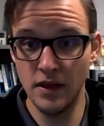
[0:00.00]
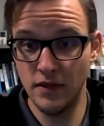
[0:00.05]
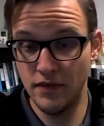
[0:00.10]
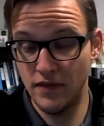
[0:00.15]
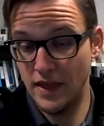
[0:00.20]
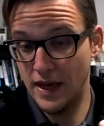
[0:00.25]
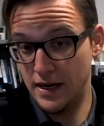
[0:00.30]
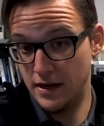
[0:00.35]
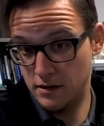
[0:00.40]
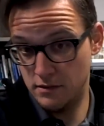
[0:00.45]

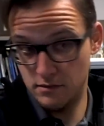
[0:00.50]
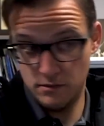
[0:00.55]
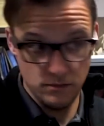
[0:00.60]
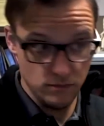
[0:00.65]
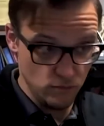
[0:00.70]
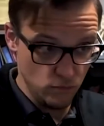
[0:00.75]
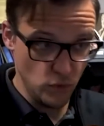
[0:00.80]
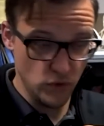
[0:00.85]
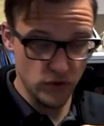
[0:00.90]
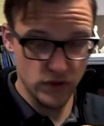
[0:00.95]
that
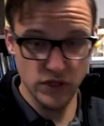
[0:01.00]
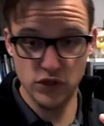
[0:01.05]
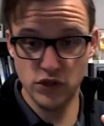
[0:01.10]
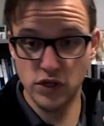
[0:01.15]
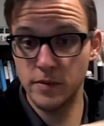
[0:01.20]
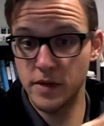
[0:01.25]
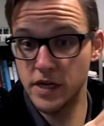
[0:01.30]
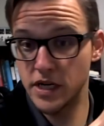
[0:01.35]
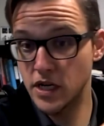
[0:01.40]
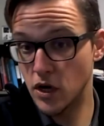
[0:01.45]
with
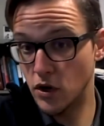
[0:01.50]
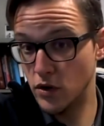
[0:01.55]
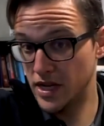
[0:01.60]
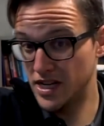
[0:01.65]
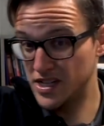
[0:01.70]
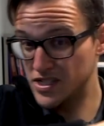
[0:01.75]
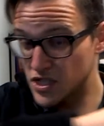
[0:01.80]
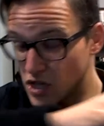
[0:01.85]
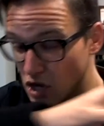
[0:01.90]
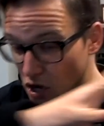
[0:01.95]
distributed
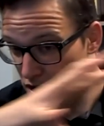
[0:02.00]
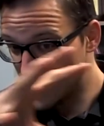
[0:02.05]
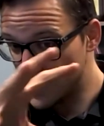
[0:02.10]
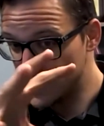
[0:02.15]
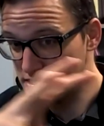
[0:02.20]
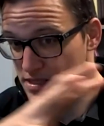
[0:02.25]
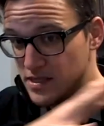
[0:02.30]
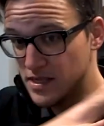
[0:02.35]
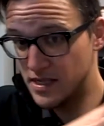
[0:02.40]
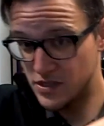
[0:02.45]
coding
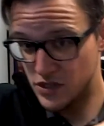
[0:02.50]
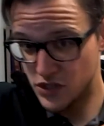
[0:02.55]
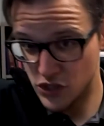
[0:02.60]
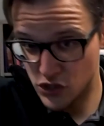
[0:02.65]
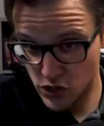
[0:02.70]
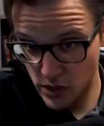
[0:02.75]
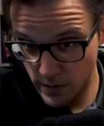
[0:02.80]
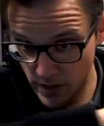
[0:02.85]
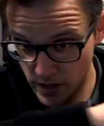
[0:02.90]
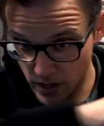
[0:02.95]
is
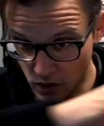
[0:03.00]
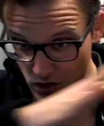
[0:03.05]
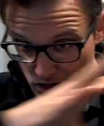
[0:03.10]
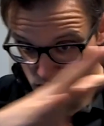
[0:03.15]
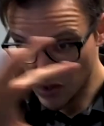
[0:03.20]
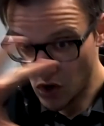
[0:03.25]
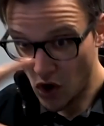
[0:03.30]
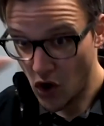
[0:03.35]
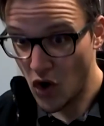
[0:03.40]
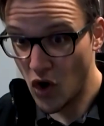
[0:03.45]
distributed
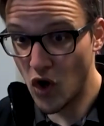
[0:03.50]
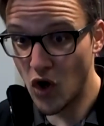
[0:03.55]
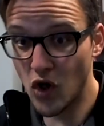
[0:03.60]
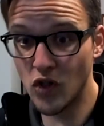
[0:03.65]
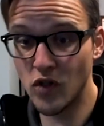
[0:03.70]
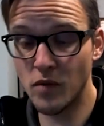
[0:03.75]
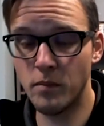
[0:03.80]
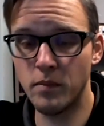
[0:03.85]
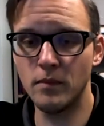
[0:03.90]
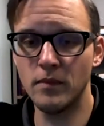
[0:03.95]
across
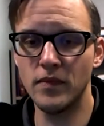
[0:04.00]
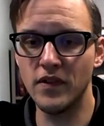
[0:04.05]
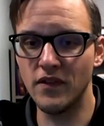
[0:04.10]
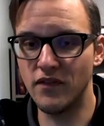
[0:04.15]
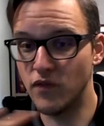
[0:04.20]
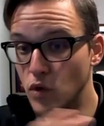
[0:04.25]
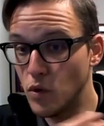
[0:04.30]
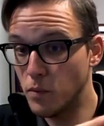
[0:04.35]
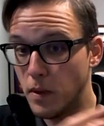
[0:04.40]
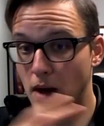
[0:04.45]
all the
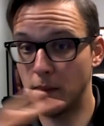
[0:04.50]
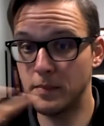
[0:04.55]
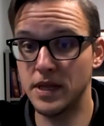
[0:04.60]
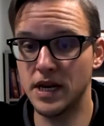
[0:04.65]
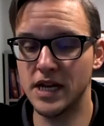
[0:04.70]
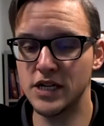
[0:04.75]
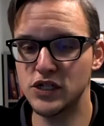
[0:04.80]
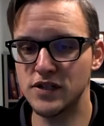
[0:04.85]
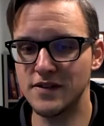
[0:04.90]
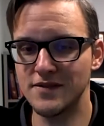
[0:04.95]
full
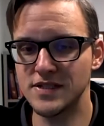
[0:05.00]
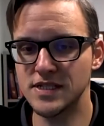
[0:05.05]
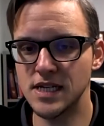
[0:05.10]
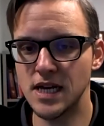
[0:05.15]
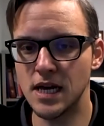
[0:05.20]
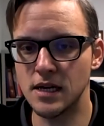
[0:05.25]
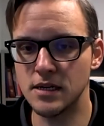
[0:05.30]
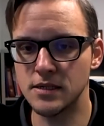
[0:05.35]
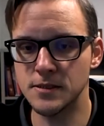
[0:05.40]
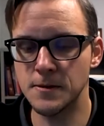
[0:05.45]
population of
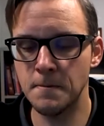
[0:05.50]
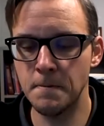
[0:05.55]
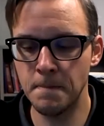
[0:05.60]
cells.